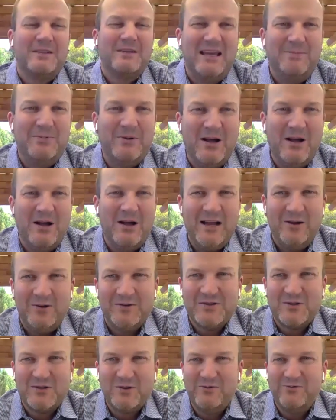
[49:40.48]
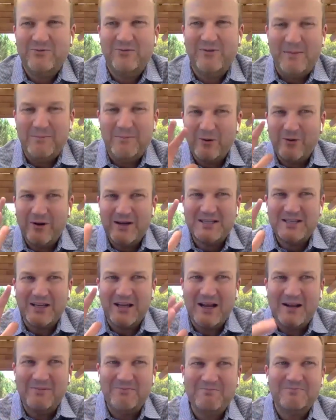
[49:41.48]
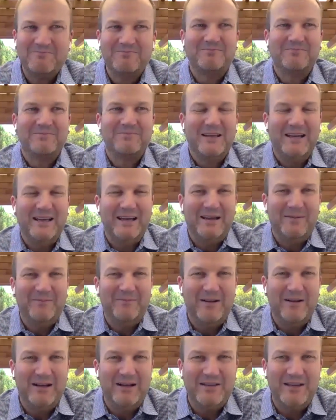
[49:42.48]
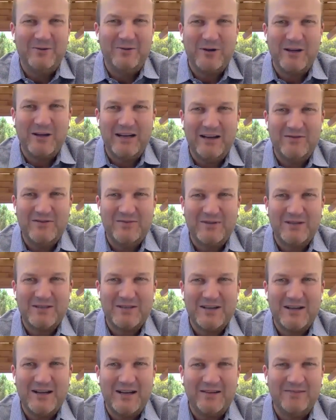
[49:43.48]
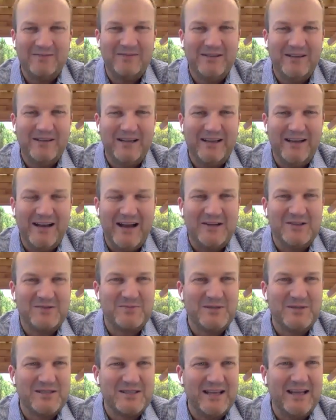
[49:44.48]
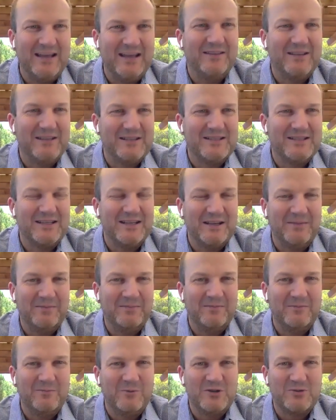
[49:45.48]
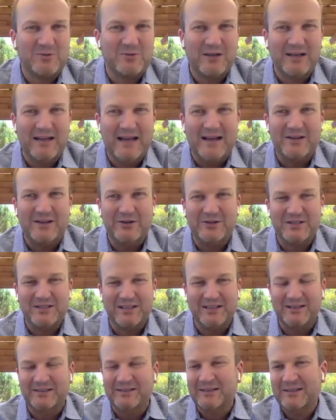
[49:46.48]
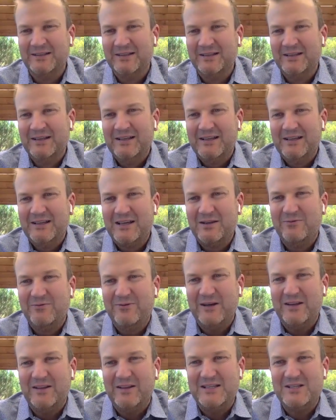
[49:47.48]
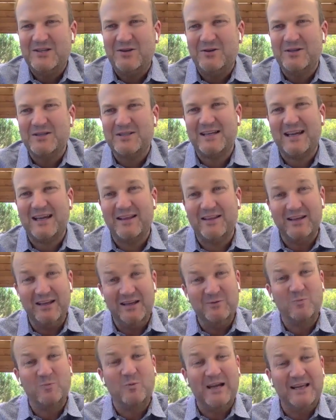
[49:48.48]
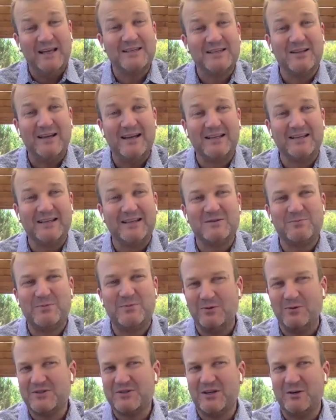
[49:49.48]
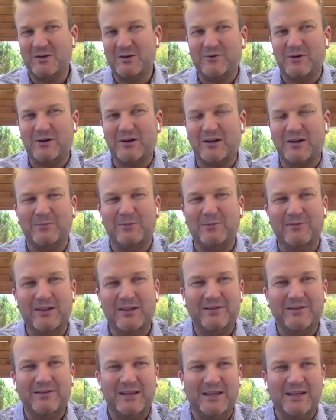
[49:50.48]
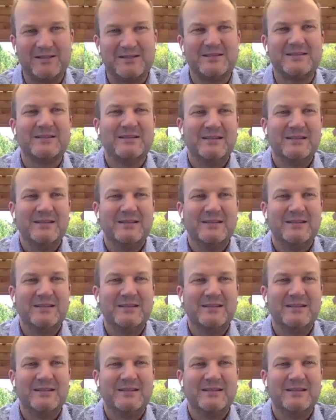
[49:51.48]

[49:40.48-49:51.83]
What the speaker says: Keep an eye on sort of February time. I think we're going to have some exciting announcements there that which will allow you to configure these units together in ways like this, but also we've got a couple of other things